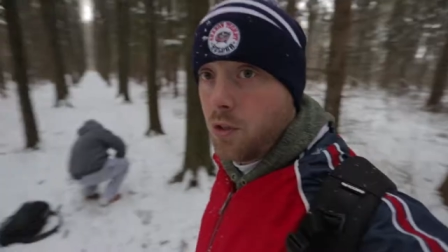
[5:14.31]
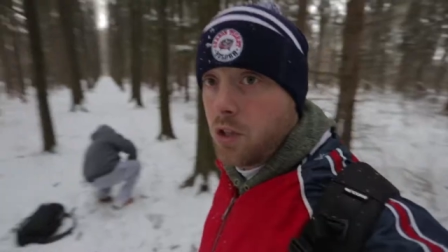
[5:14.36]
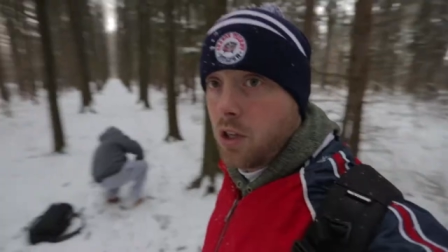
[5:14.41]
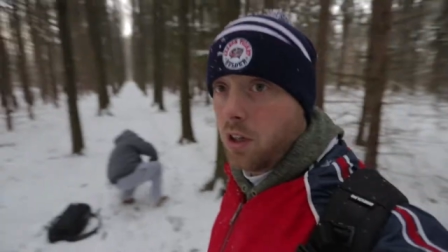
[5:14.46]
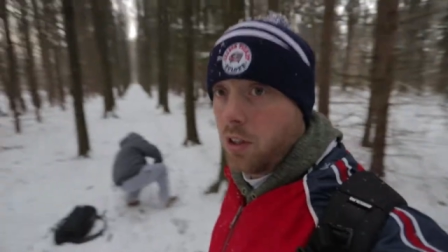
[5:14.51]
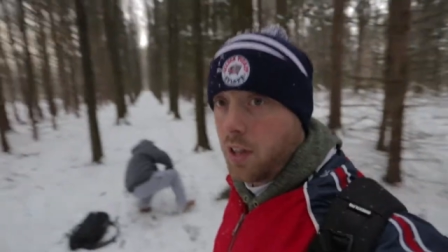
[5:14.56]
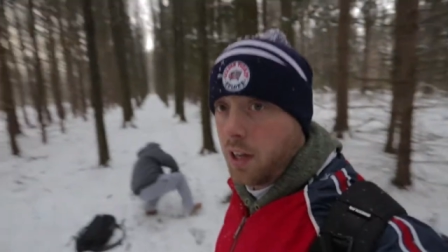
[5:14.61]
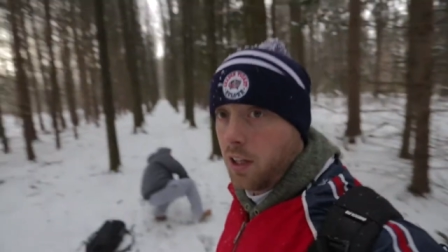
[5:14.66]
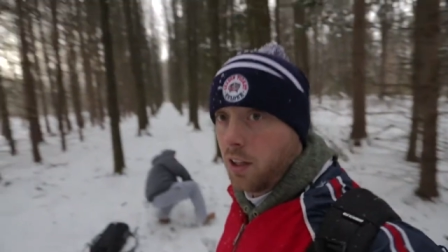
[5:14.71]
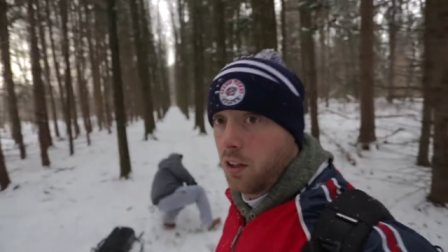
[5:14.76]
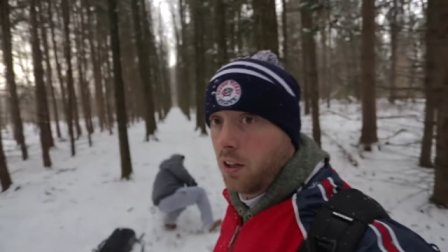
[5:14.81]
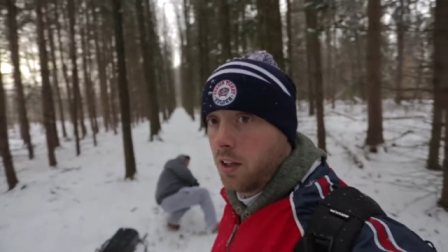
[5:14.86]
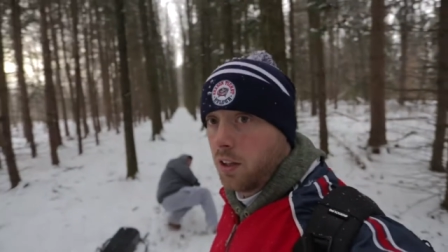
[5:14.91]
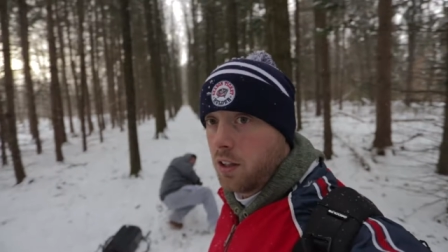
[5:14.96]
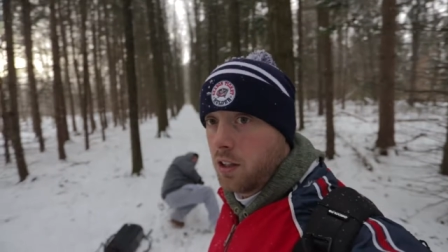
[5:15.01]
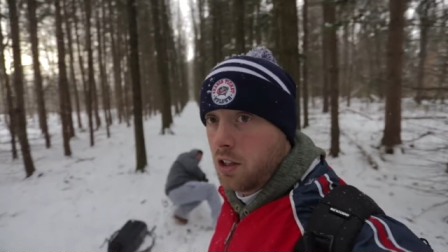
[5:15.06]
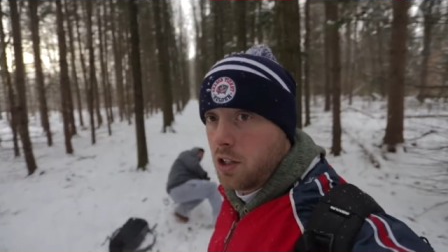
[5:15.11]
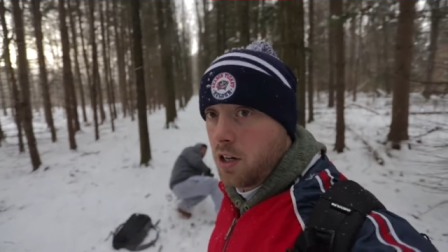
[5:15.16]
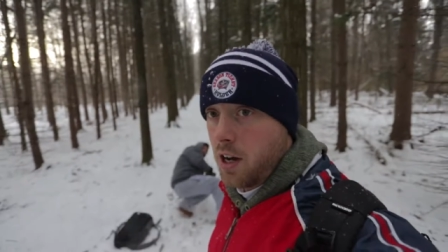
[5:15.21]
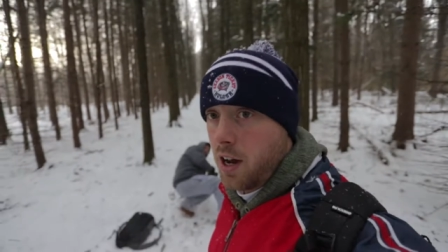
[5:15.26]
want you to take a look at
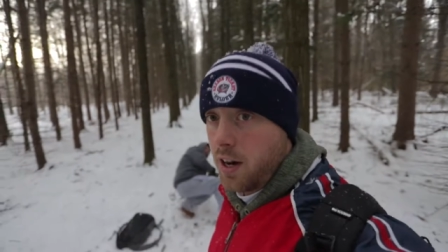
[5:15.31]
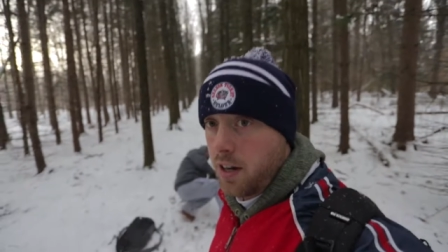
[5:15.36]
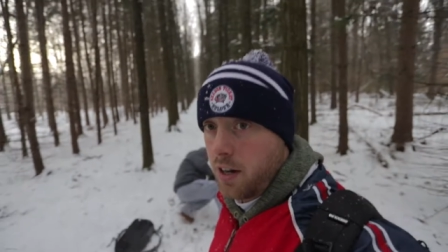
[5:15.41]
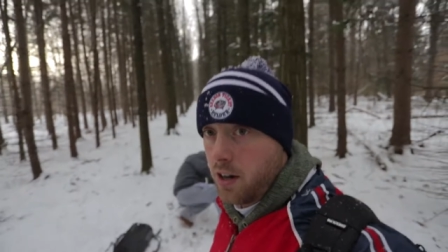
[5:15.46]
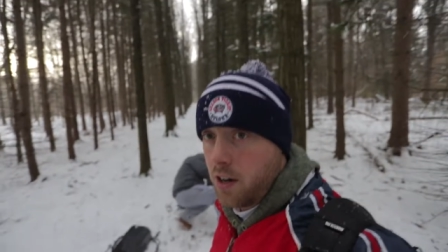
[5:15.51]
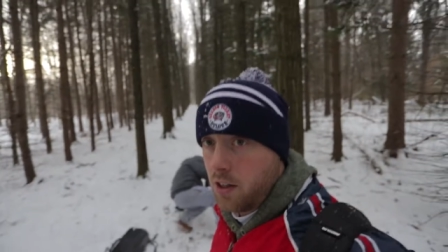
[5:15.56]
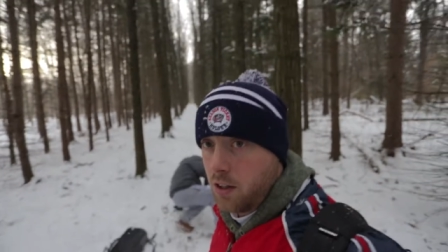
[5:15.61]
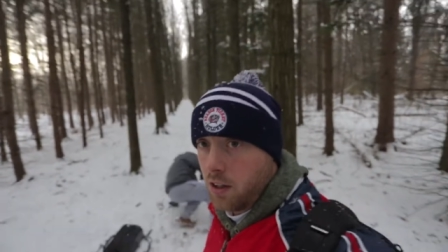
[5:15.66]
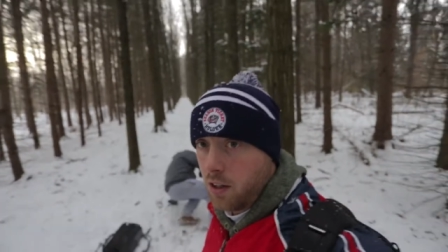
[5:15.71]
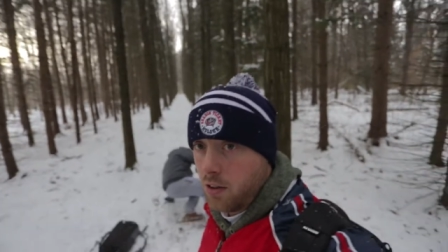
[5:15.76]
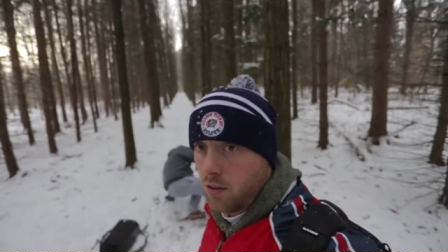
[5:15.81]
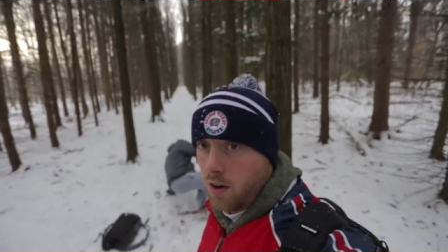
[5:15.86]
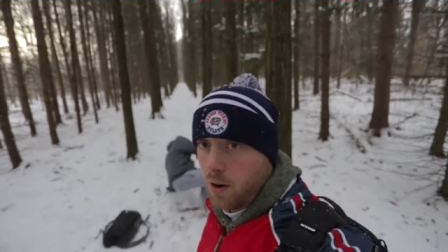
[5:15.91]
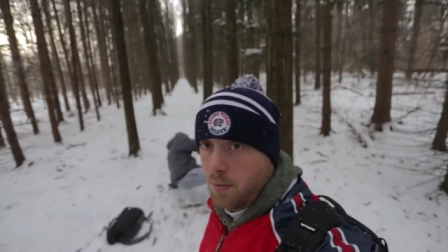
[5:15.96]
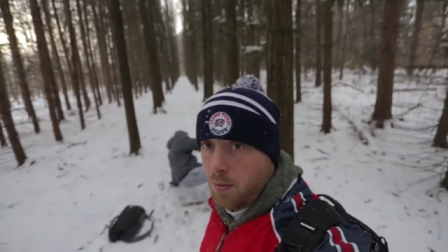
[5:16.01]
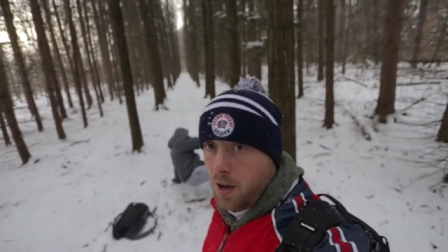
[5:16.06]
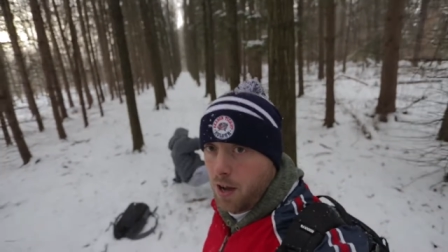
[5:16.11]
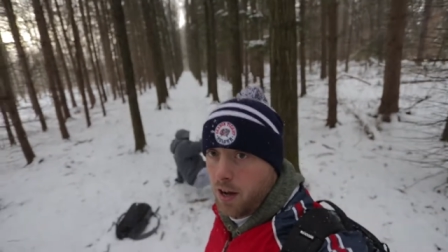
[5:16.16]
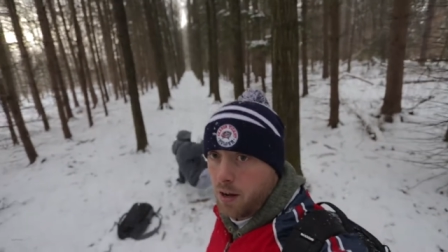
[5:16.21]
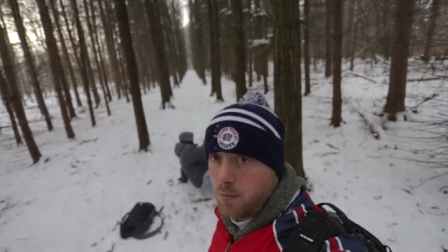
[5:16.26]
this shot here. Look
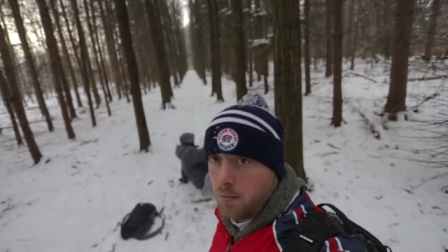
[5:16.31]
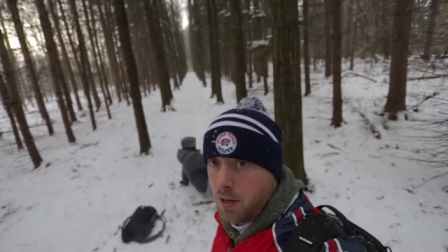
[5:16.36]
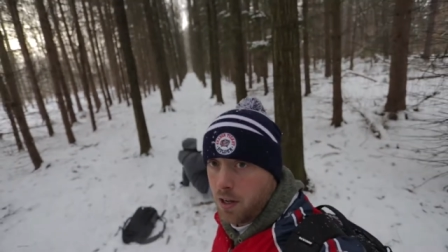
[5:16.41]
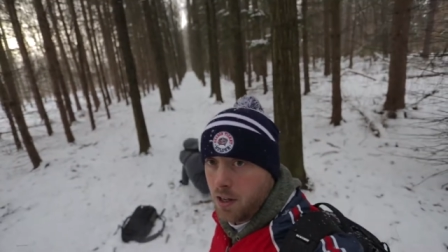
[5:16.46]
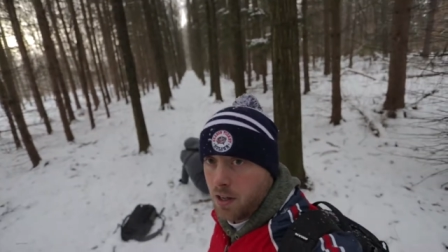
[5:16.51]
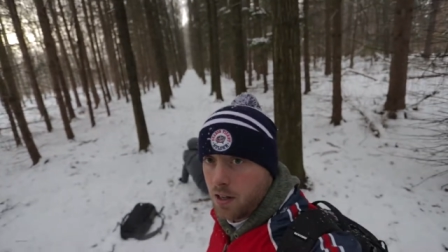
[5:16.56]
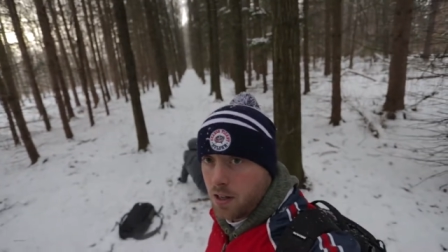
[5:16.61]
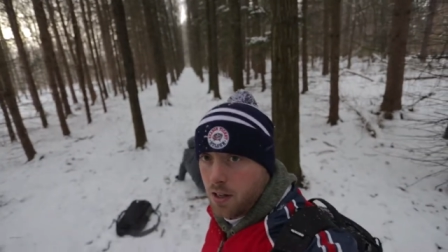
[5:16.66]
right behind me.